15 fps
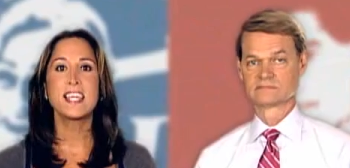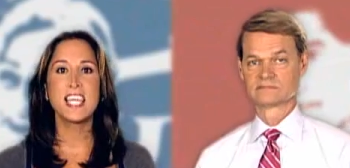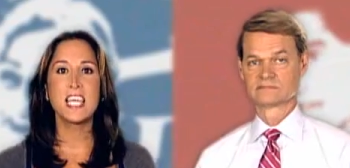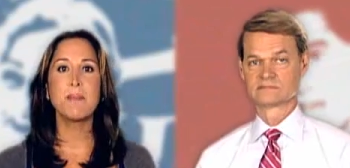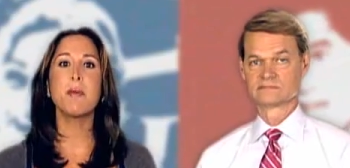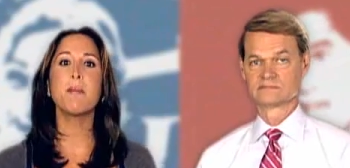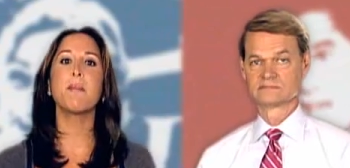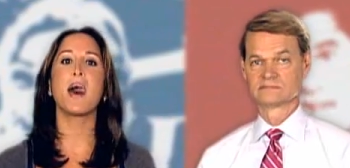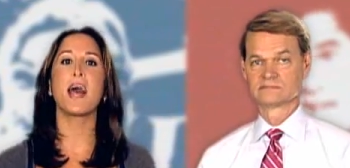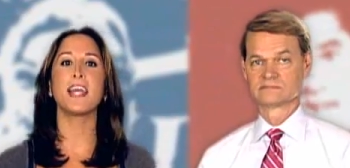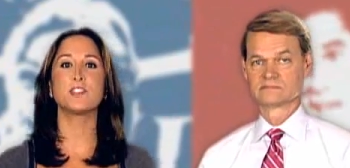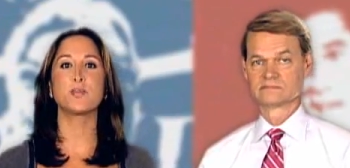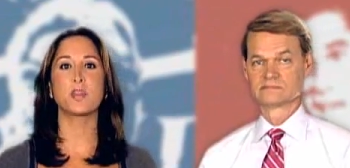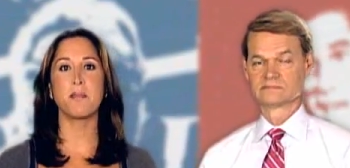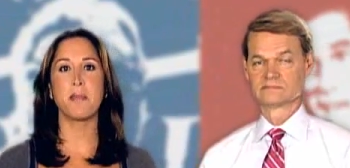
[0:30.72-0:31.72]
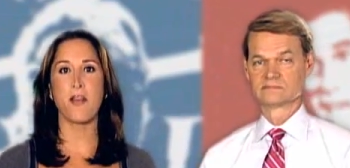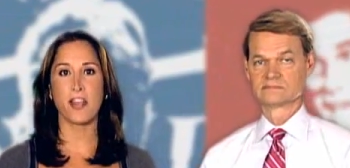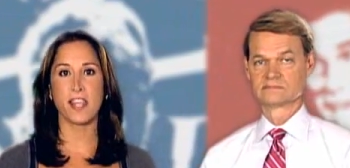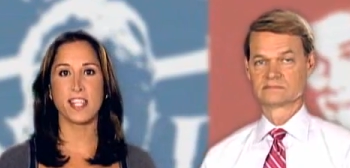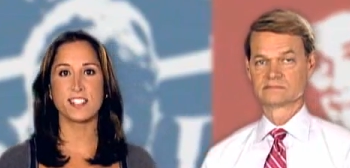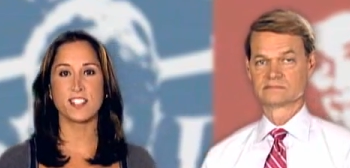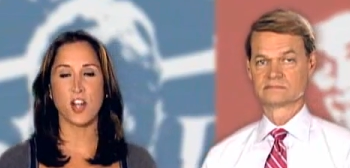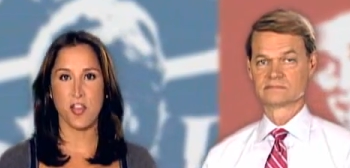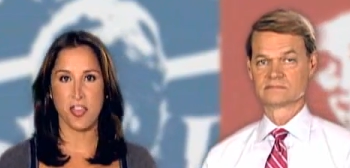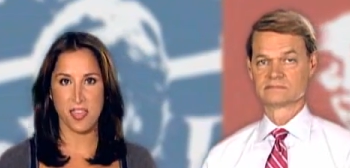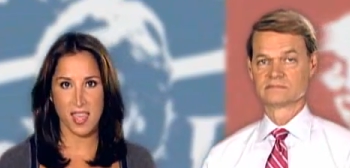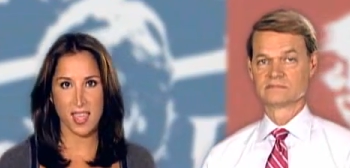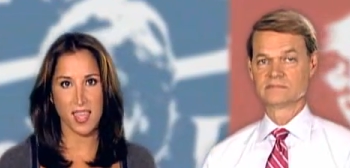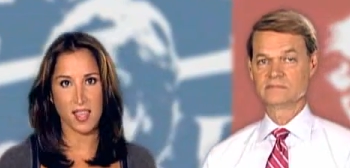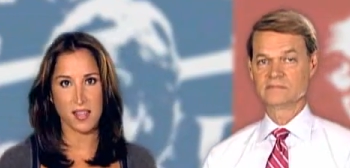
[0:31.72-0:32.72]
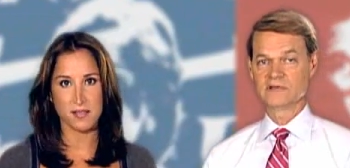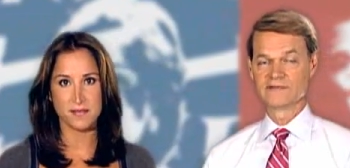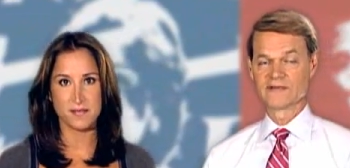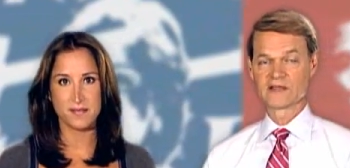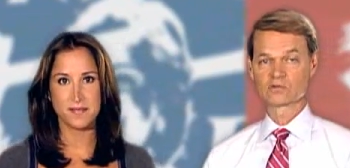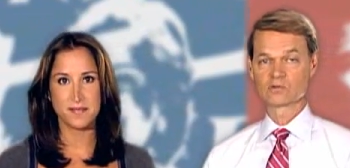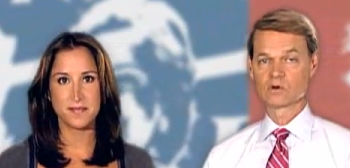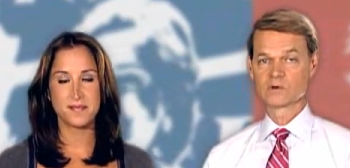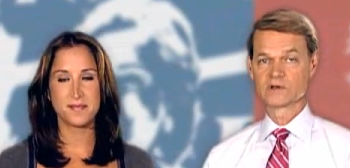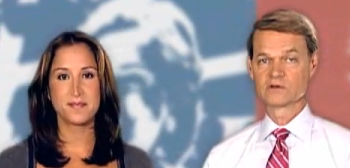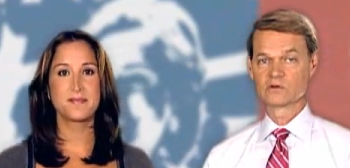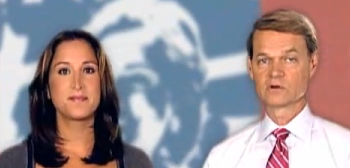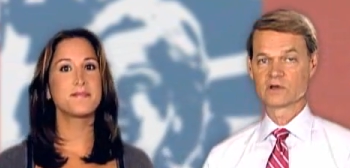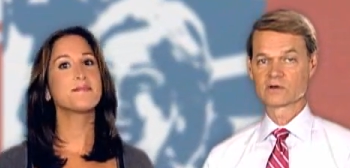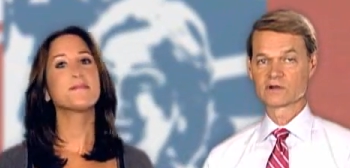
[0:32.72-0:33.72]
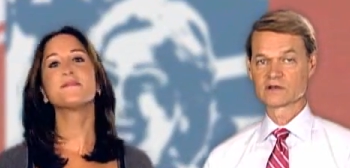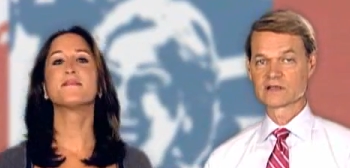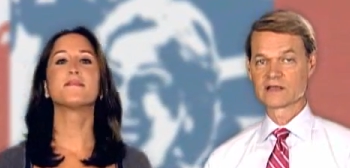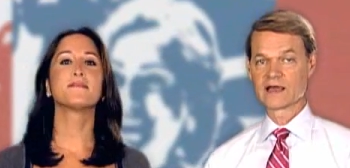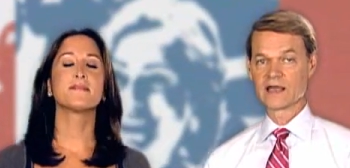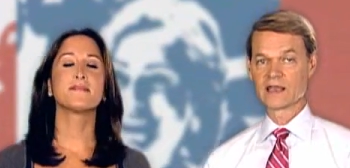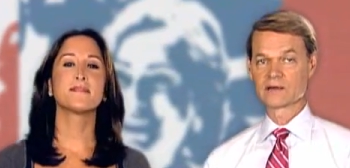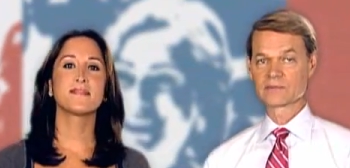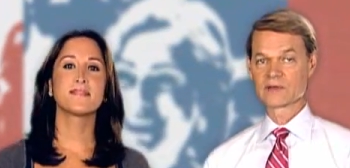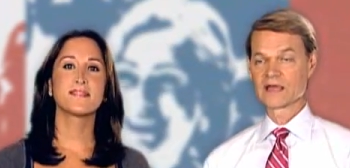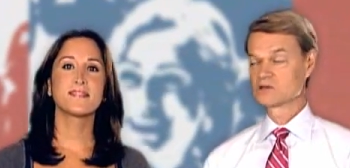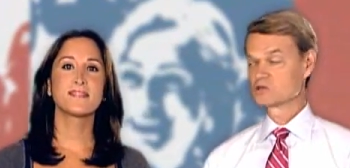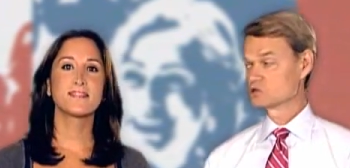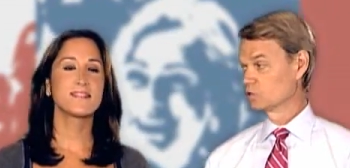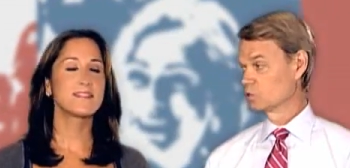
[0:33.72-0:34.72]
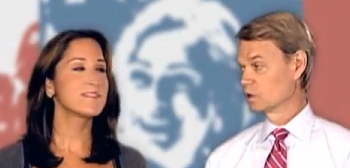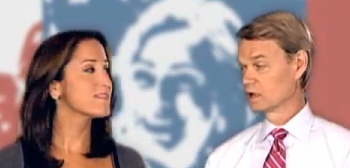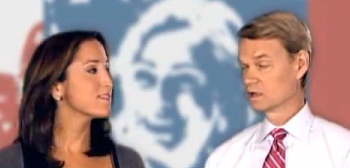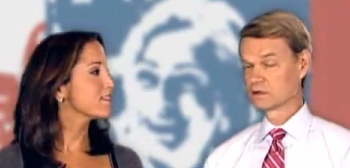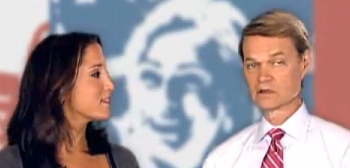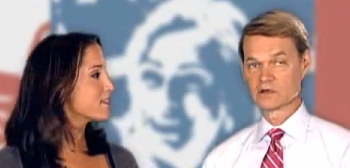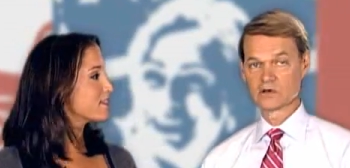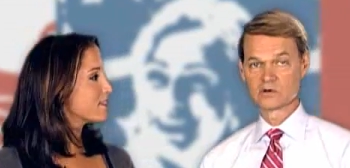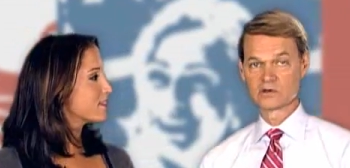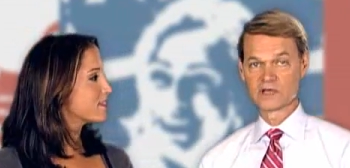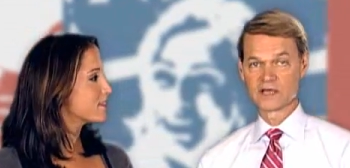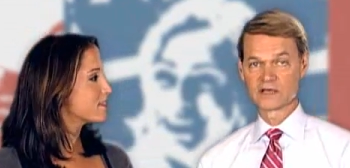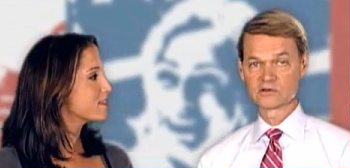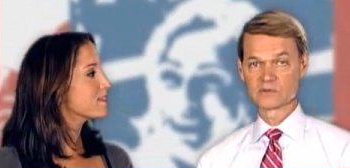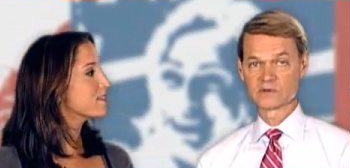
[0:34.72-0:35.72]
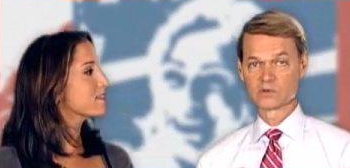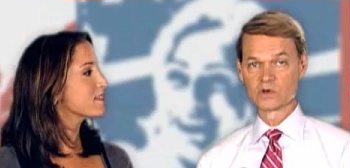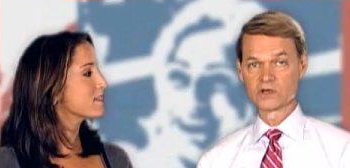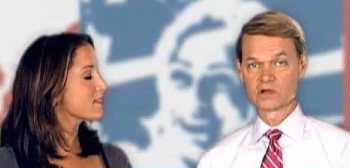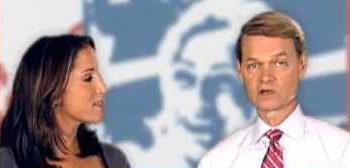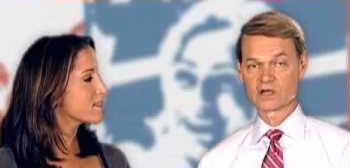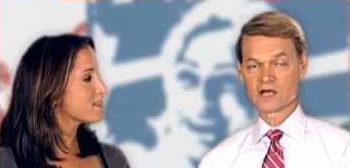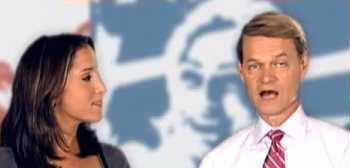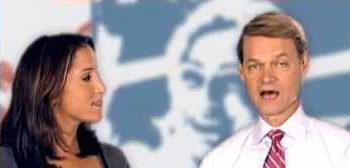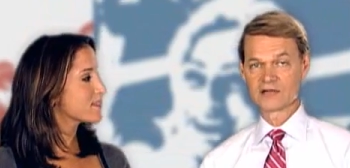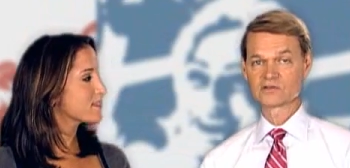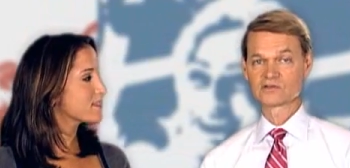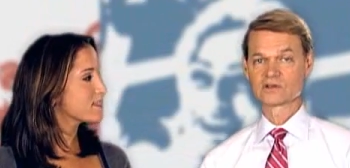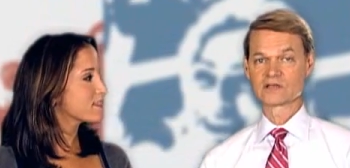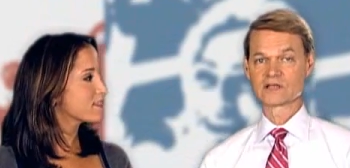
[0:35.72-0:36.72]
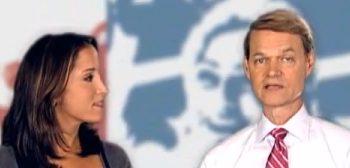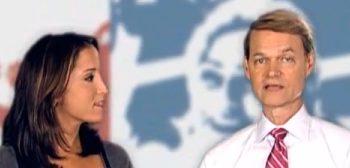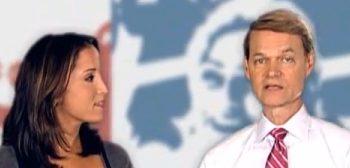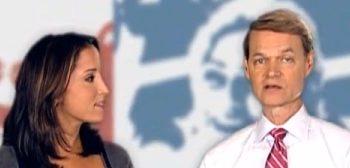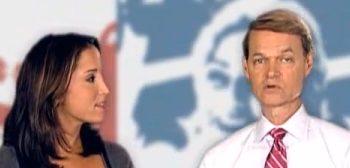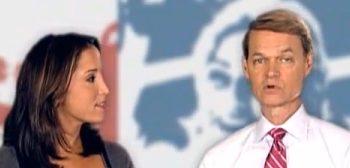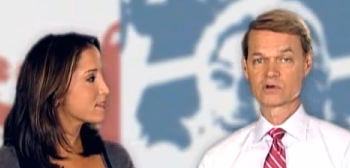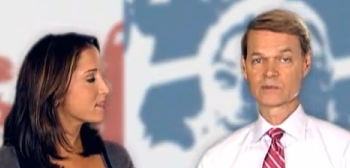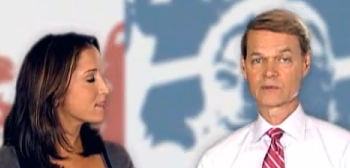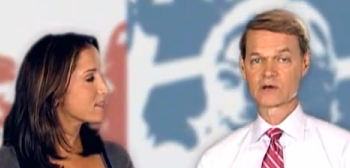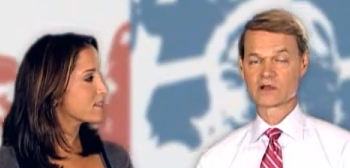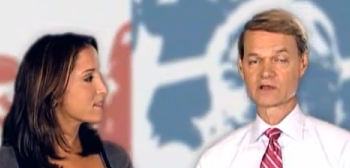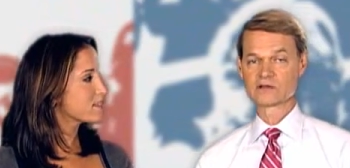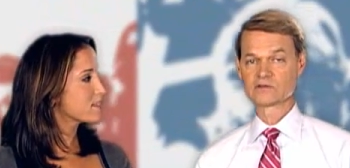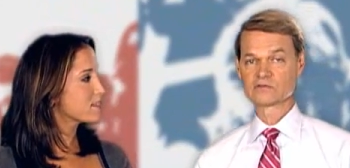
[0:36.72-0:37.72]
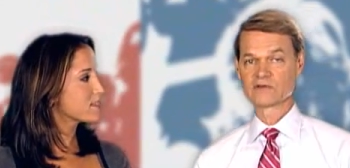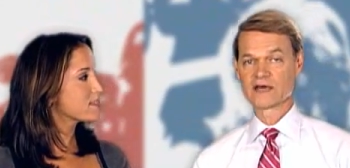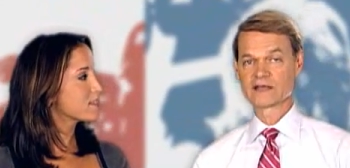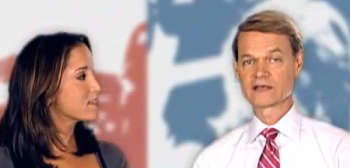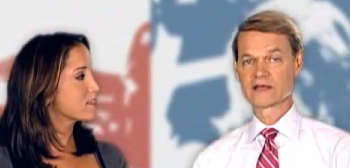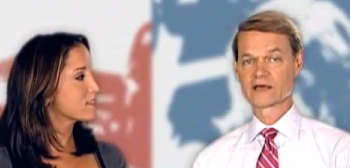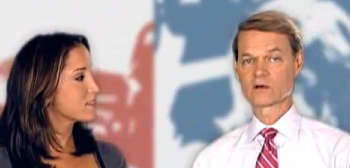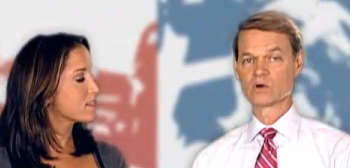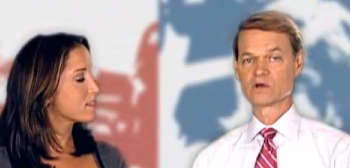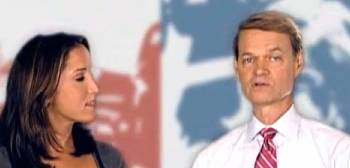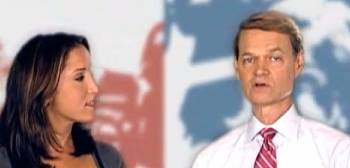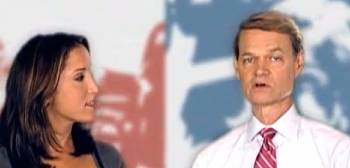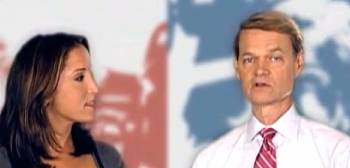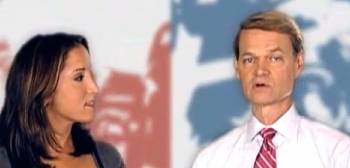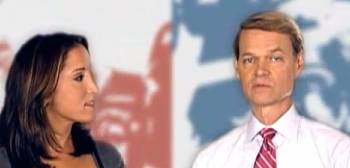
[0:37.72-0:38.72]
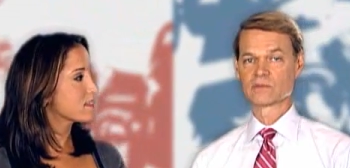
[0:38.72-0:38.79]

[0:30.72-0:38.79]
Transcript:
Speaker 1: keep in mind what Americans are thinking.
Speaker 2: And that's what we do here at Gallup, as you well know, Yasmin. We are constantly interviewing Americans, finding out what's on their